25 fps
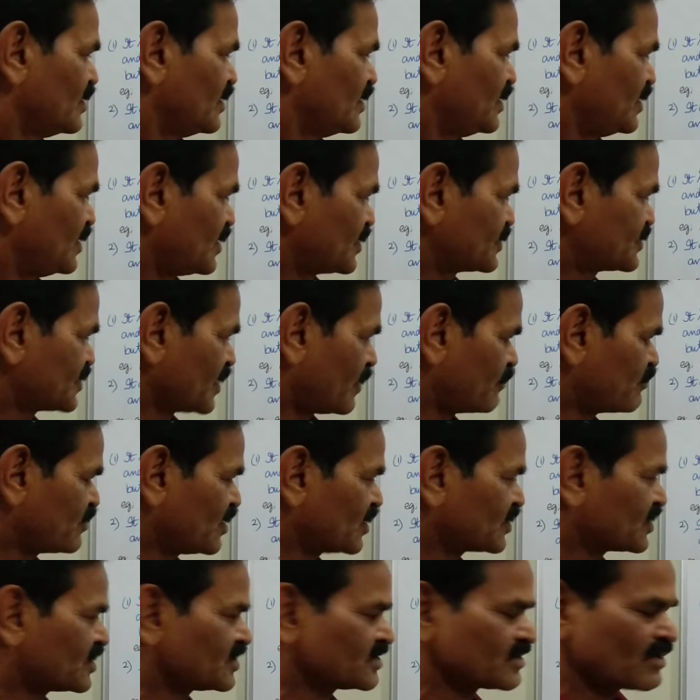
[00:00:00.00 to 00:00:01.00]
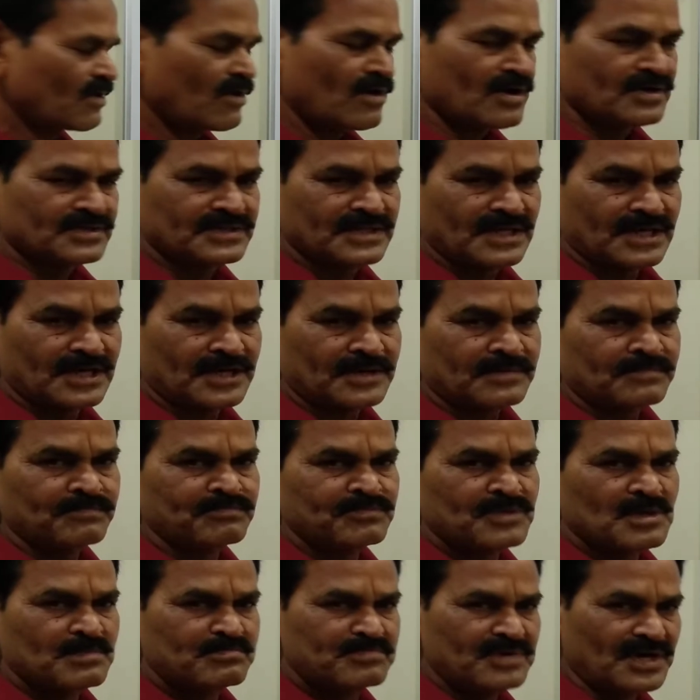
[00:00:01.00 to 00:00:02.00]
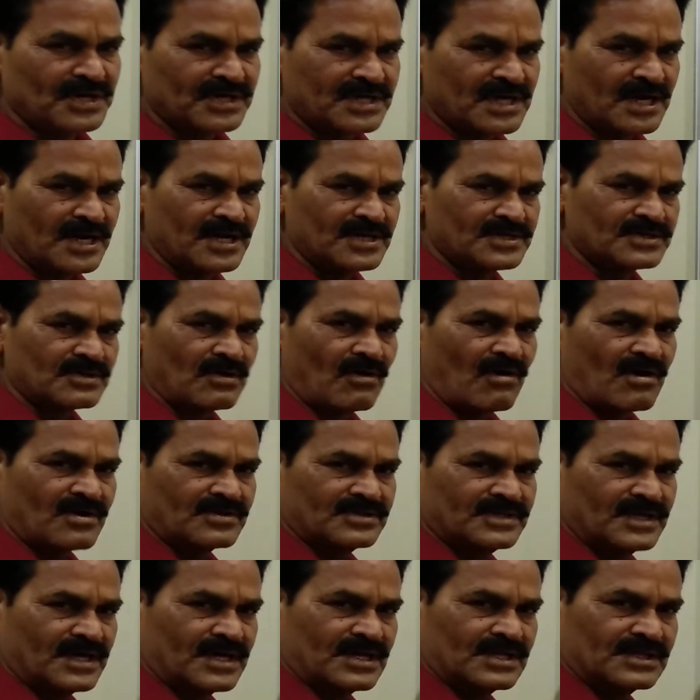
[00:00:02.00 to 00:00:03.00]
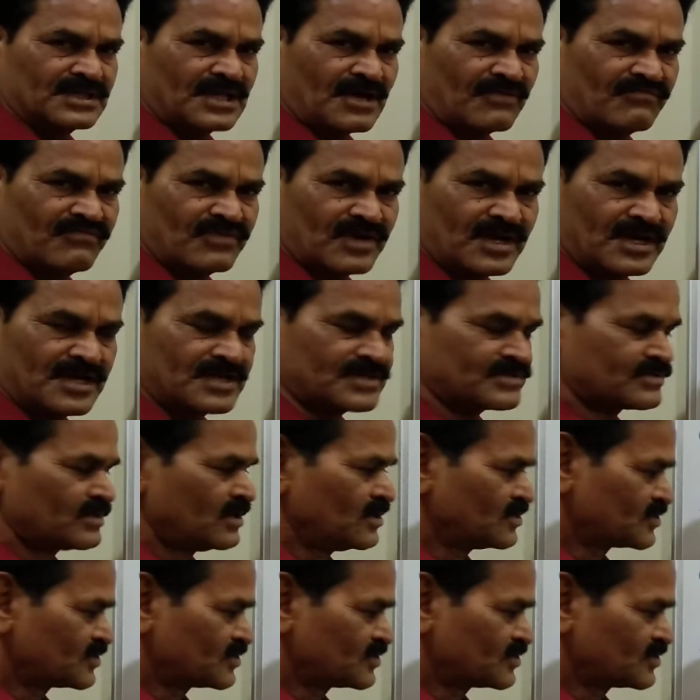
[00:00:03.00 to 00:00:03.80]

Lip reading: Here subject is not there, predicate is not there in the phrase.